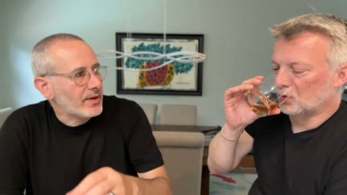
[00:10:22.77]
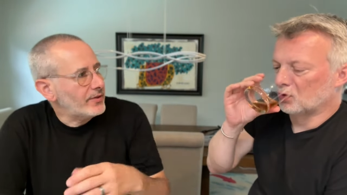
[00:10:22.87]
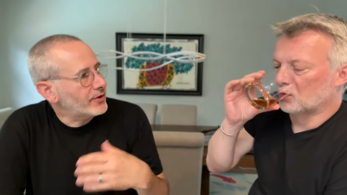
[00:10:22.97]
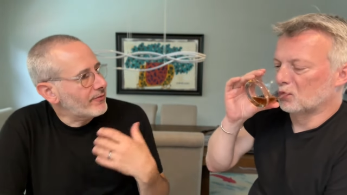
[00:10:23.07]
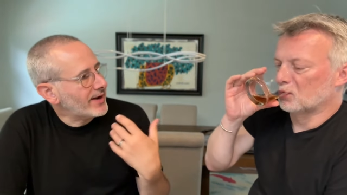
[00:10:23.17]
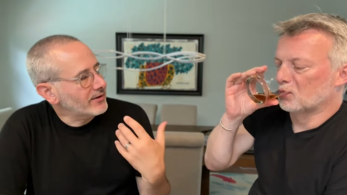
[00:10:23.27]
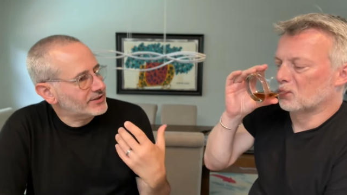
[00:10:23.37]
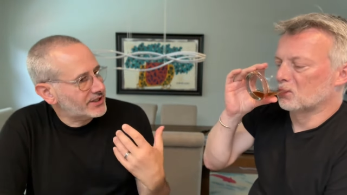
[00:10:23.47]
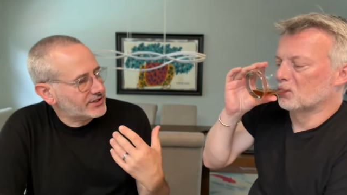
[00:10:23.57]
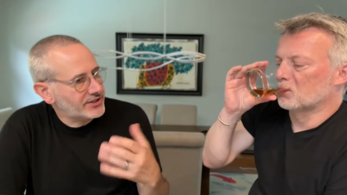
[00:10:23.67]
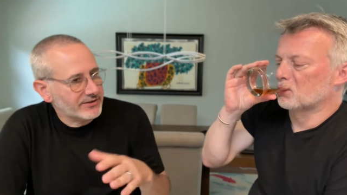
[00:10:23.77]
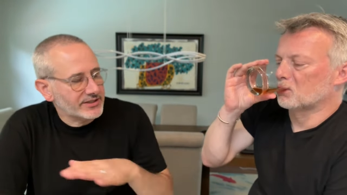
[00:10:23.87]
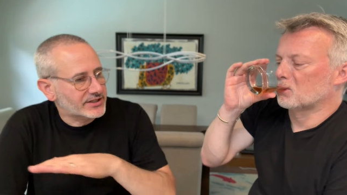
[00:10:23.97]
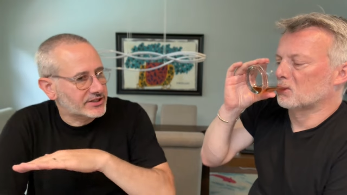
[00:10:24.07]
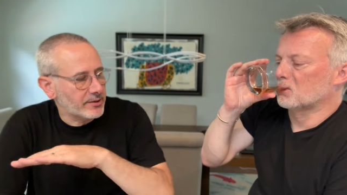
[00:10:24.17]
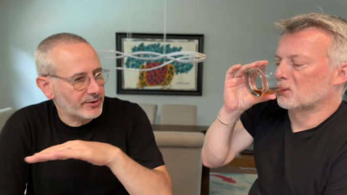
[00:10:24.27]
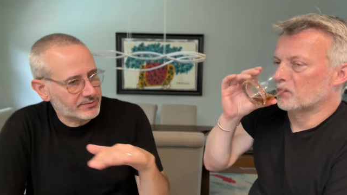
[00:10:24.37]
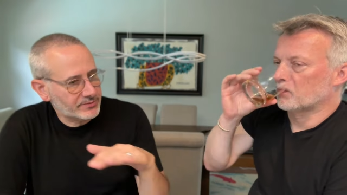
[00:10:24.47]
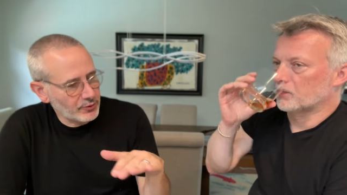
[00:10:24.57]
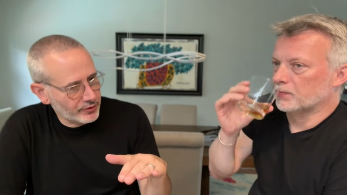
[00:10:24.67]
Speaker 1: The regular six year is so much
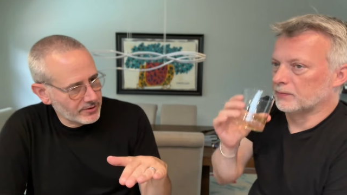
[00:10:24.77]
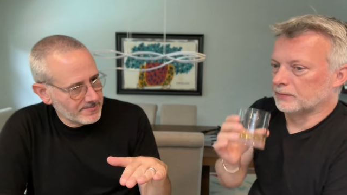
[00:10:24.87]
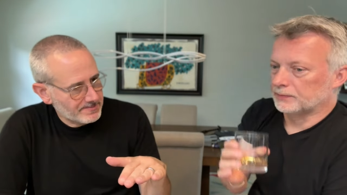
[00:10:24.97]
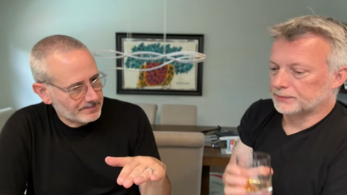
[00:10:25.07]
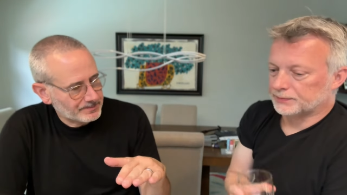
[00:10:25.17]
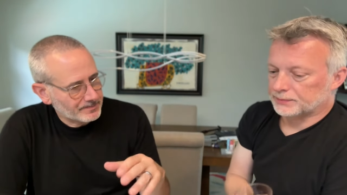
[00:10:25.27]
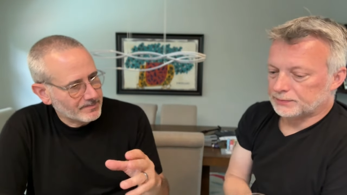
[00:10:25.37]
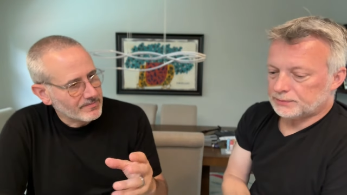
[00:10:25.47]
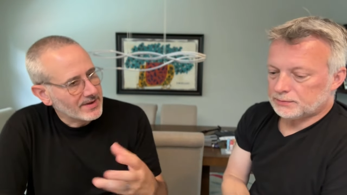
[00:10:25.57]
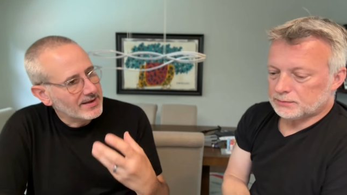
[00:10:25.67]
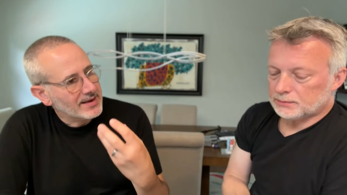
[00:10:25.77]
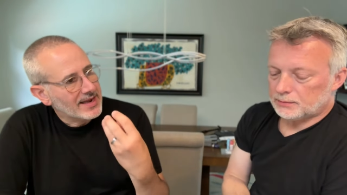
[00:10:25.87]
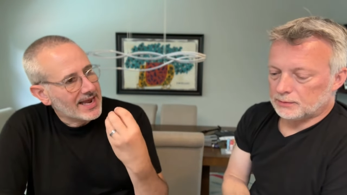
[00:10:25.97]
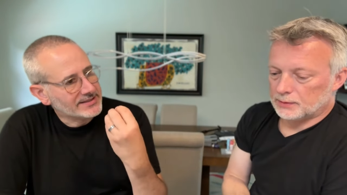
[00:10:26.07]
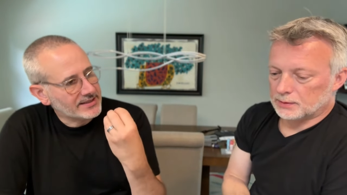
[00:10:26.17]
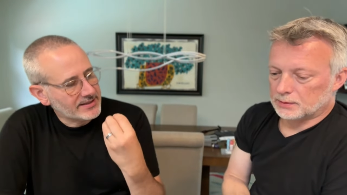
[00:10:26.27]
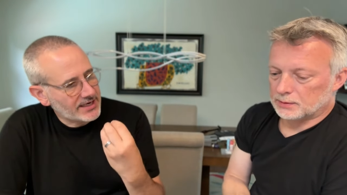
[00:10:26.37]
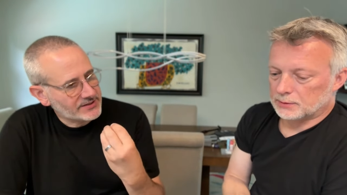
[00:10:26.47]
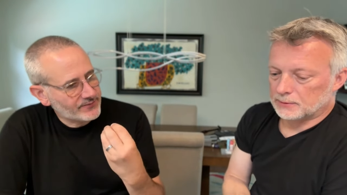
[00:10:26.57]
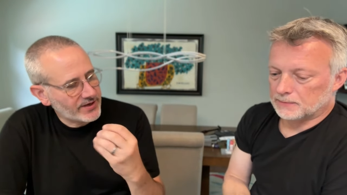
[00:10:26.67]
smoother, has a
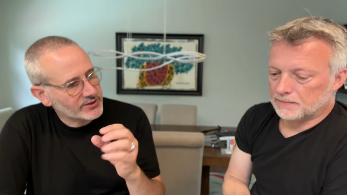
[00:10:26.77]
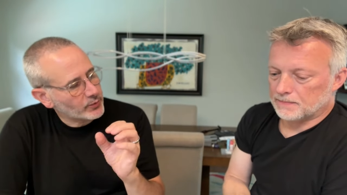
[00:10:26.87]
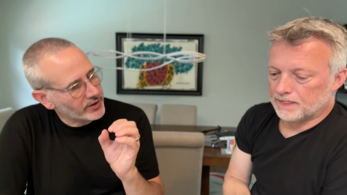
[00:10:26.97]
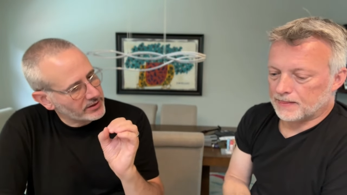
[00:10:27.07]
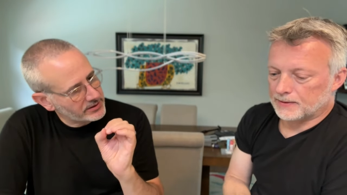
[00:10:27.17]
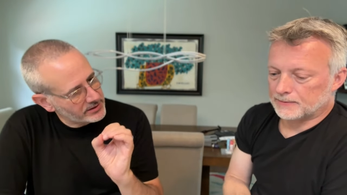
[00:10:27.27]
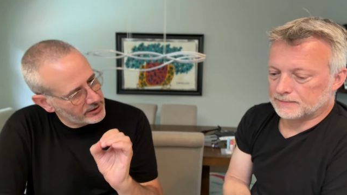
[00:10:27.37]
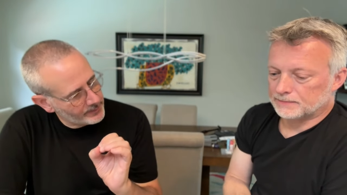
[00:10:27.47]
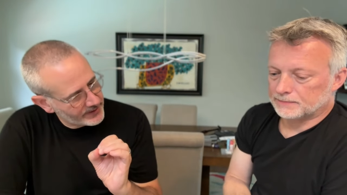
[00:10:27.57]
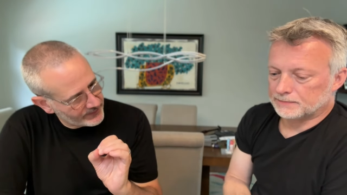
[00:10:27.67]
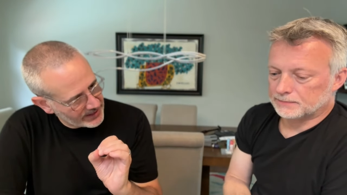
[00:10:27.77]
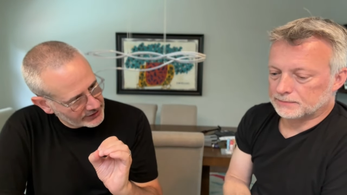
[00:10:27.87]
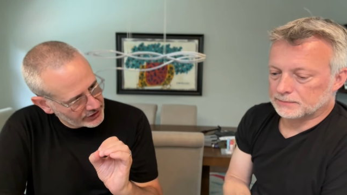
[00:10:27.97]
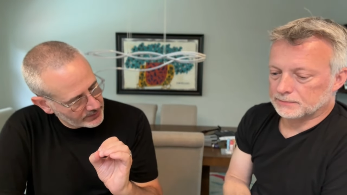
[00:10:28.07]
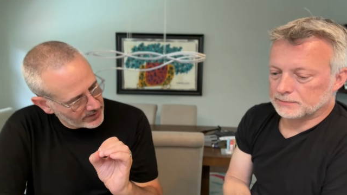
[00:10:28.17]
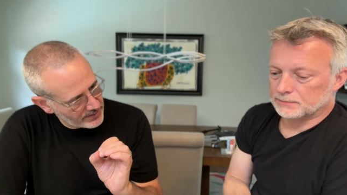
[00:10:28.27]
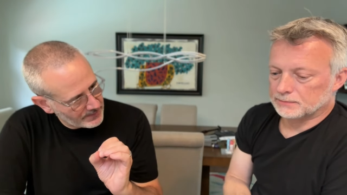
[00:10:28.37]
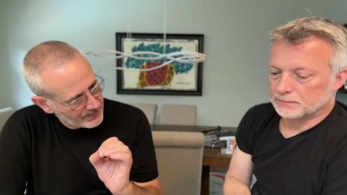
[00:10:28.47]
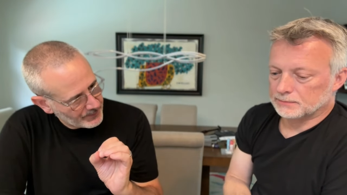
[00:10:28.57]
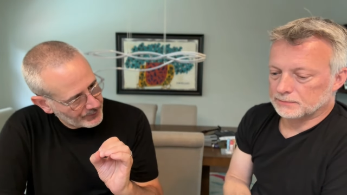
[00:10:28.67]
nice finish with a little bit of an edge to it.
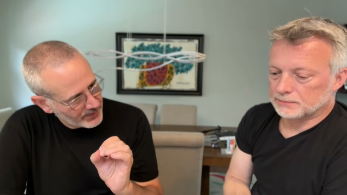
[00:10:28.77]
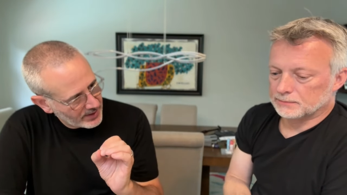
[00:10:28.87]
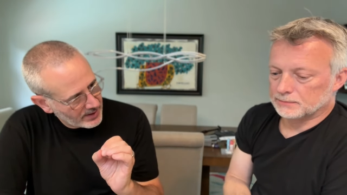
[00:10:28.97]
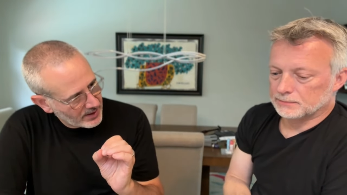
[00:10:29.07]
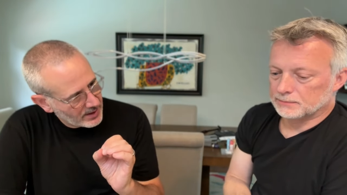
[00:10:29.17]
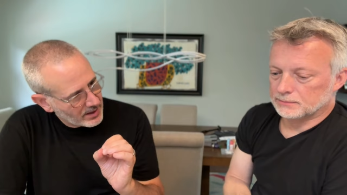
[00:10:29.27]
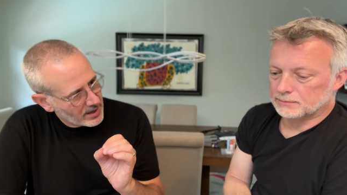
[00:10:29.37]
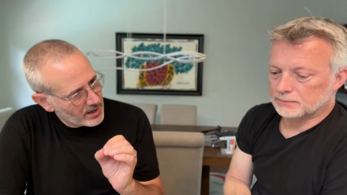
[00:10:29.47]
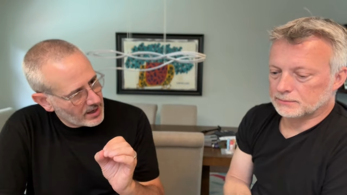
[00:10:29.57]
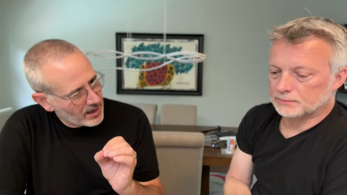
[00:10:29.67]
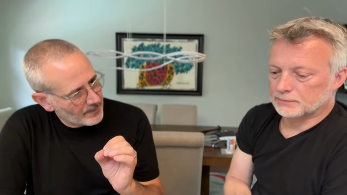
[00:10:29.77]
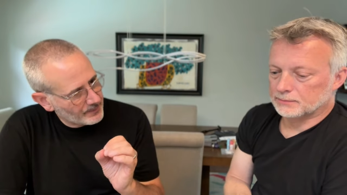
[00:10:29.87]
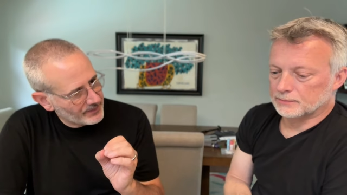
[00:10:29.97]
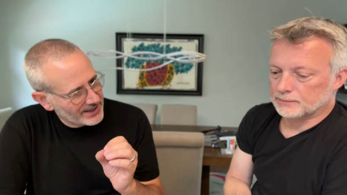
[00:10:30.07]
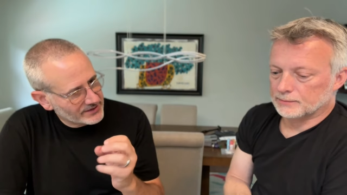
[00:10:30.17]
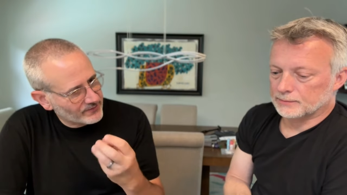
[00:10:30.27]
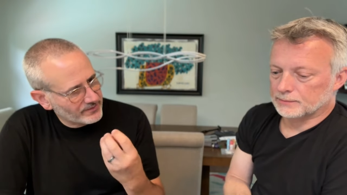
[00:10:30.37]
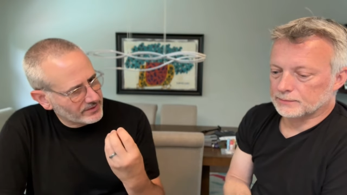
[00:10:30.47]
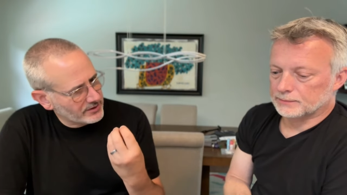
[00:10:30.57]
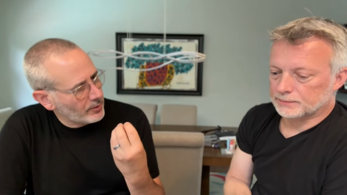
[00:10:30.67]
Um, it's
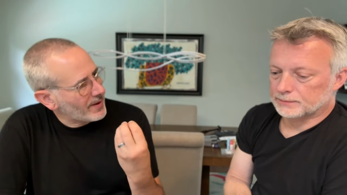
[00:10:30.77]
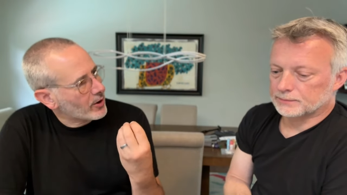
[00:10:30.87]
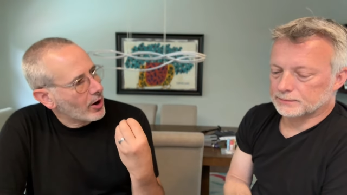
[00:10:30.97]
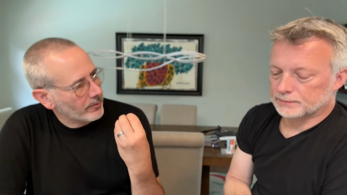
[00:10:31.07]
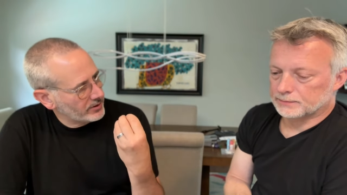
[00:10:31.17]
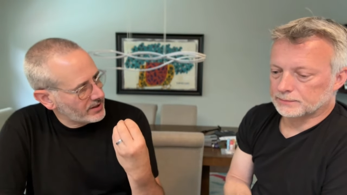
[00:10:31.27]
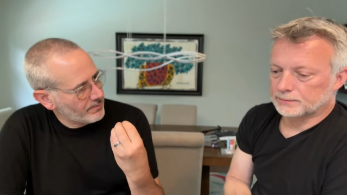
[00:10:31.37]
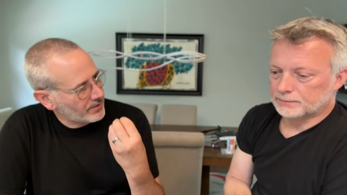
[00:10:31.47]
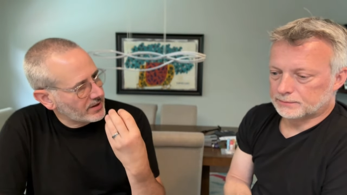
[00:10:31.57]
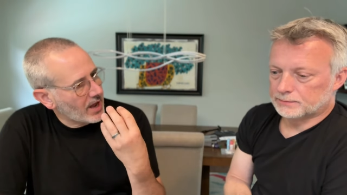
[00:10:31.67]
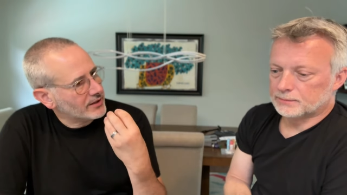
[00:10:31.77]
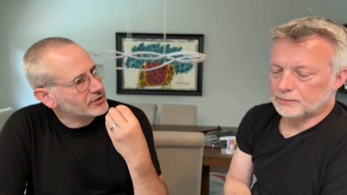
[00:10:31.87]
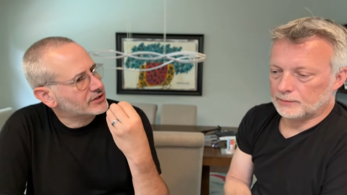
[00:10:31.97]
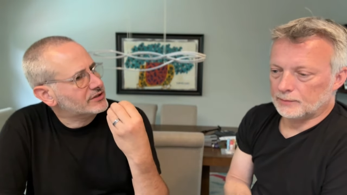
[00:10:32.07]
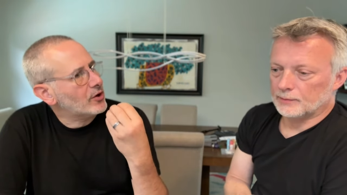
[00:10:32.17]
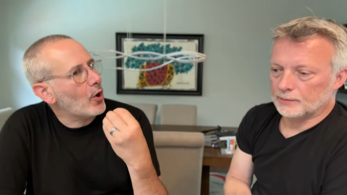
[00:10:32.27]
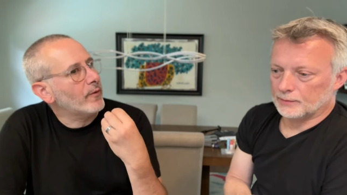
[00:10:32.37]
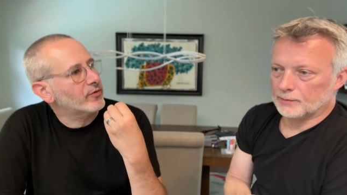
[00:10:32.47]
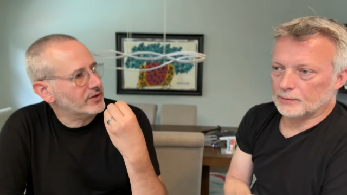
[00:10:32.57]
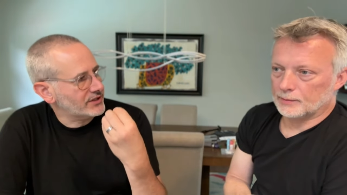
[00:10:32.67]
a little bit caramely, but not
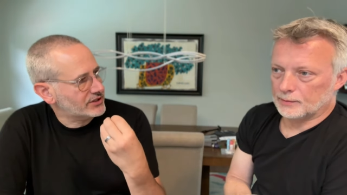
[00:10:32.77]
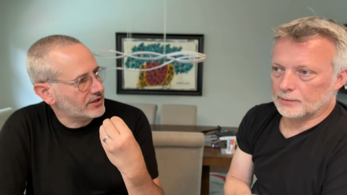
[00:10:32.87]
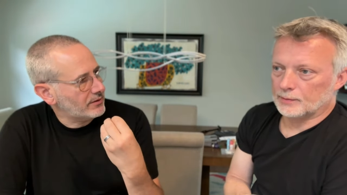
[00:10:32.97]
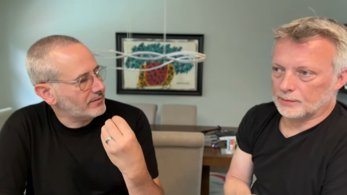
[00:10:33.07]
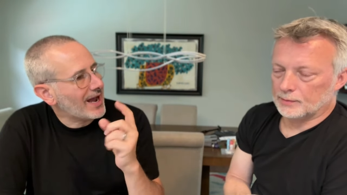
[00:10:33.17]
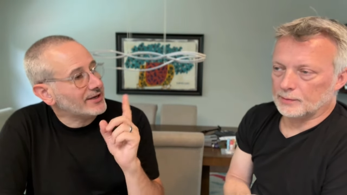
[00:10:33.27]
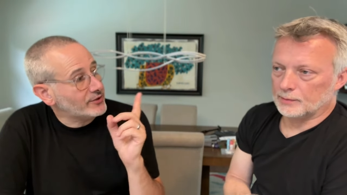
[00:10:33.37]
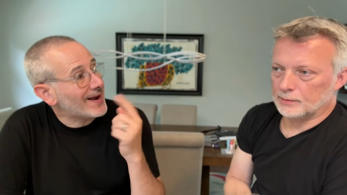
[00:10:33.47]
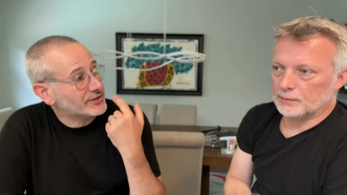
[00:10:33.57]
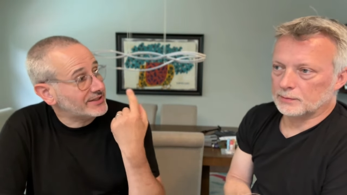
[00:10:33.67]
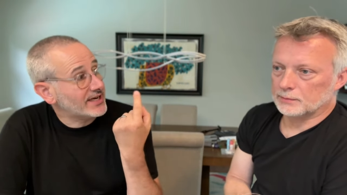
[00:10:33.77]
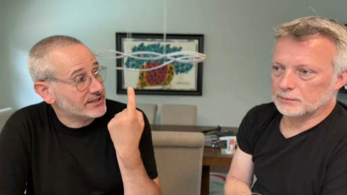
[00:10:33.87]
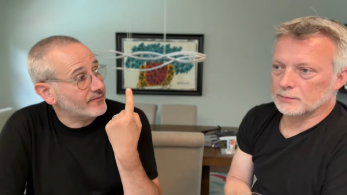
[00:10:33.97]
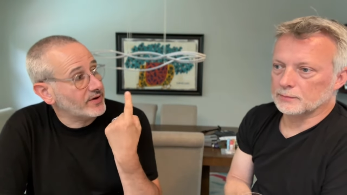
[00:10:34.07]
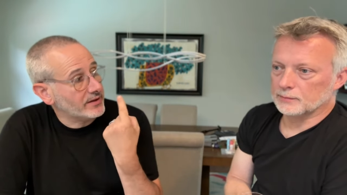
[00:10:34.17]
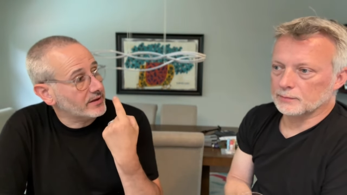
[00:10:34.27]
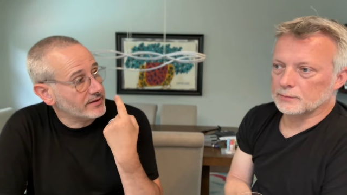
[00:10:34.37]
overly so. I do right. actually taste the vanilla in